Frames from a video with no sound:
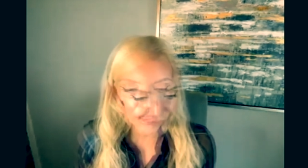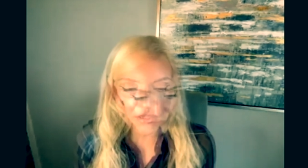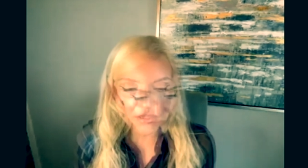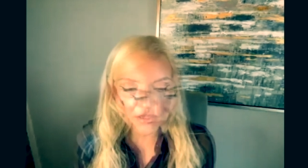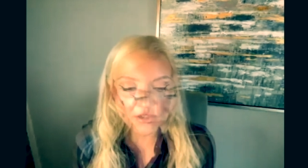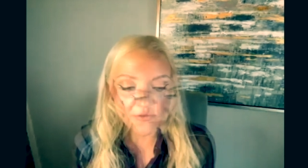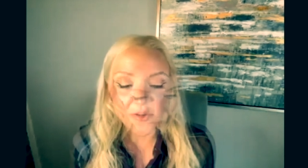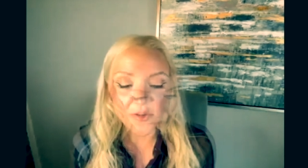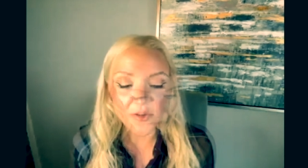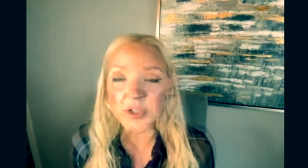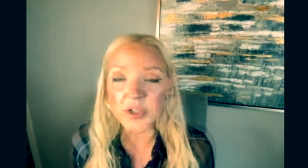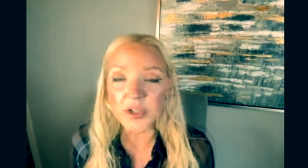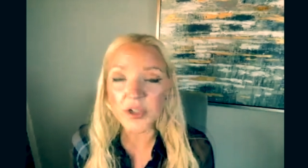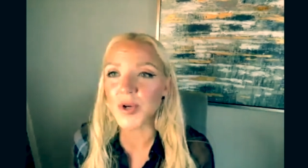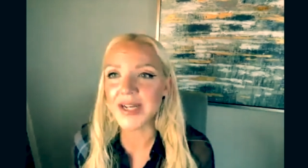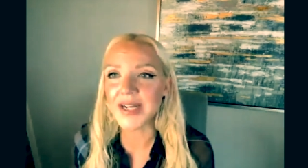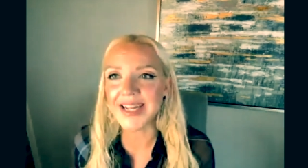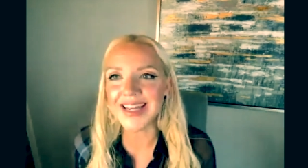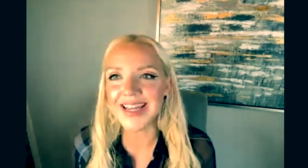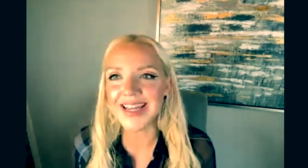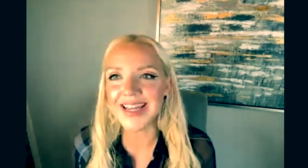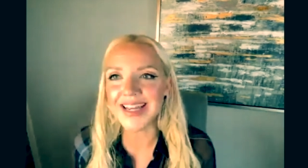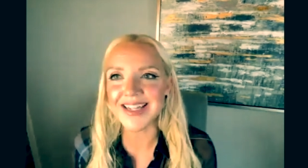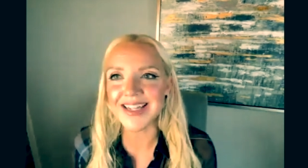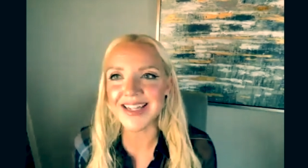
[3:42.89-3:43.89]
The first one
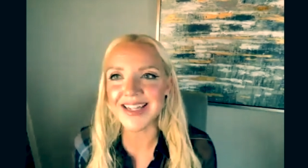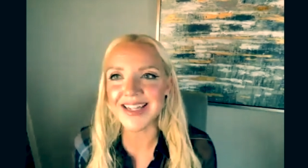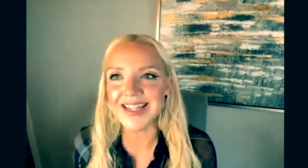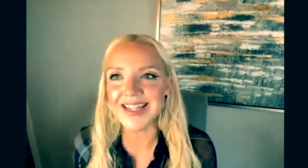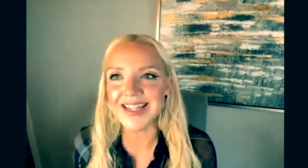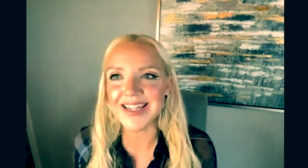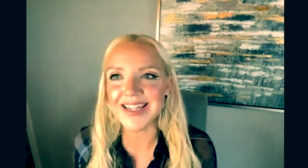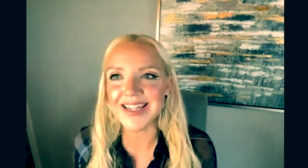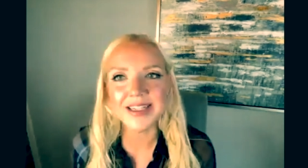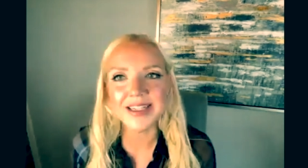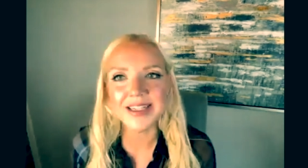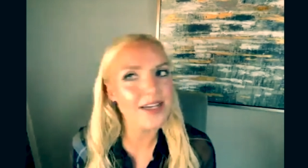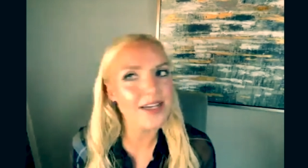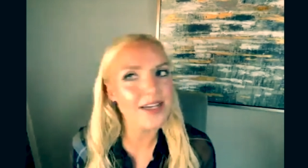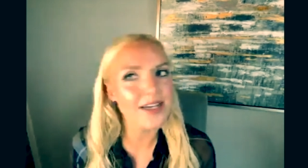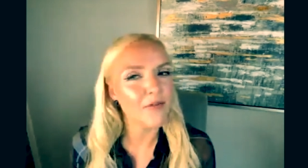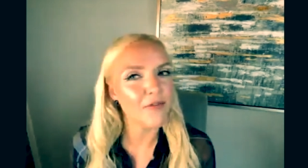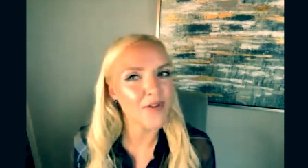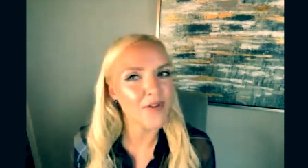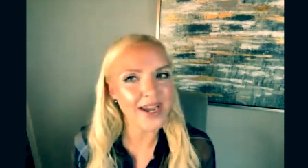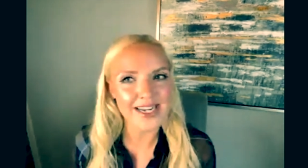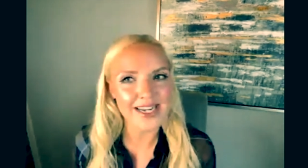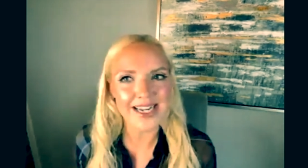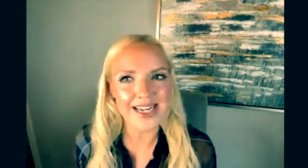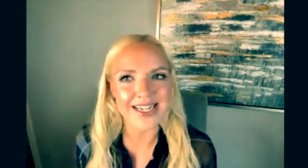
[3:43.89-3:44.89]
is
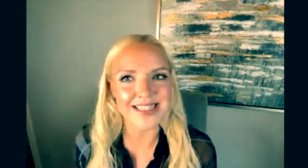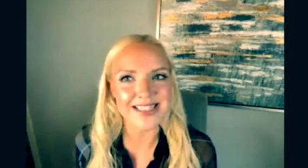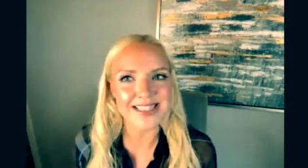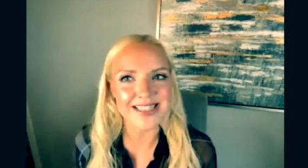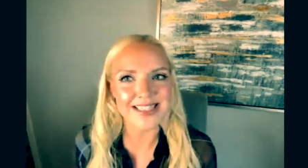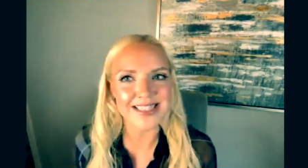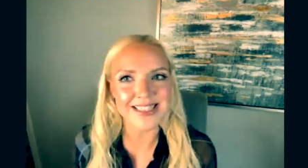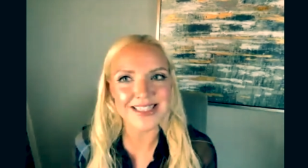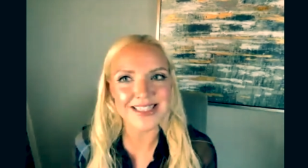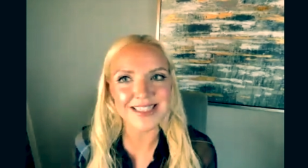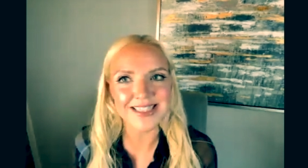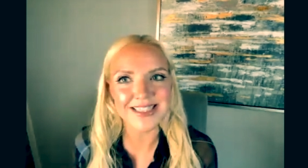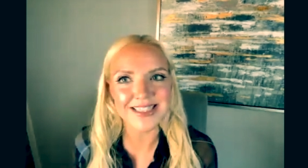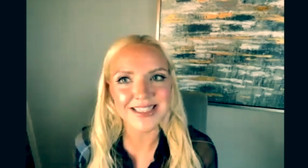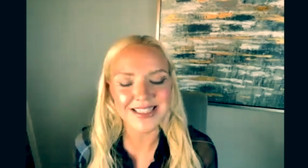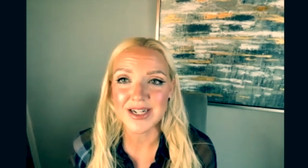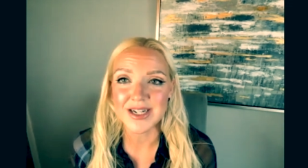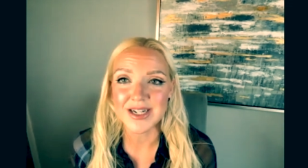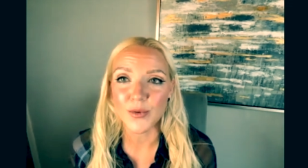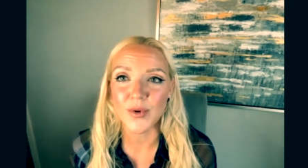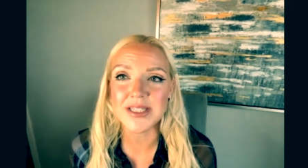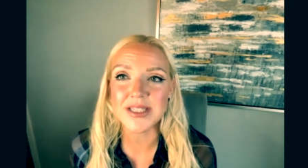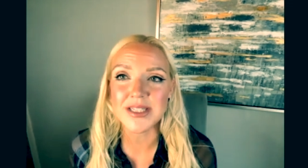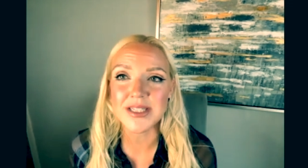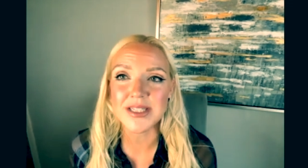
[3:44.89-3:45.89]
finances.
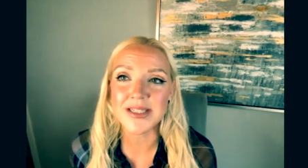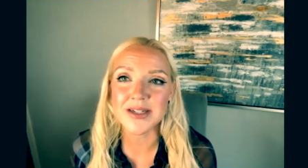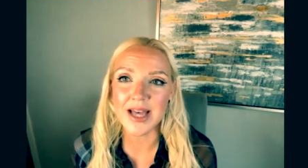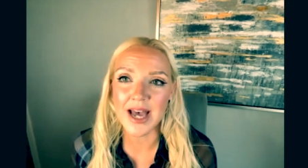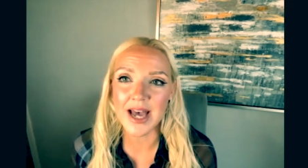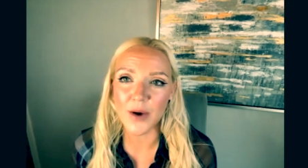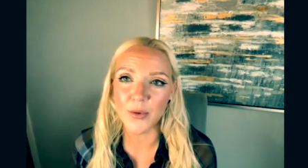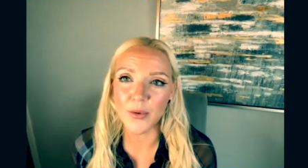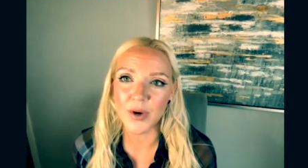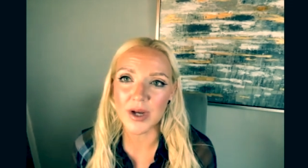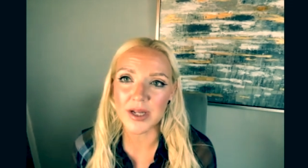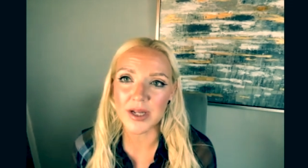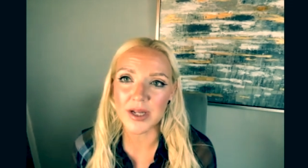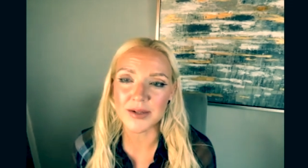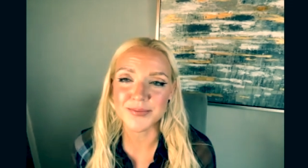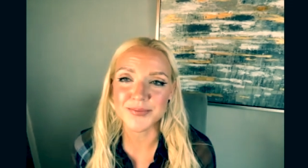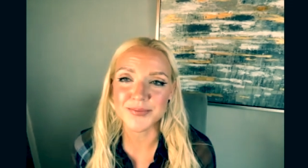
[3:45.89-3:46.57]
What's under that one?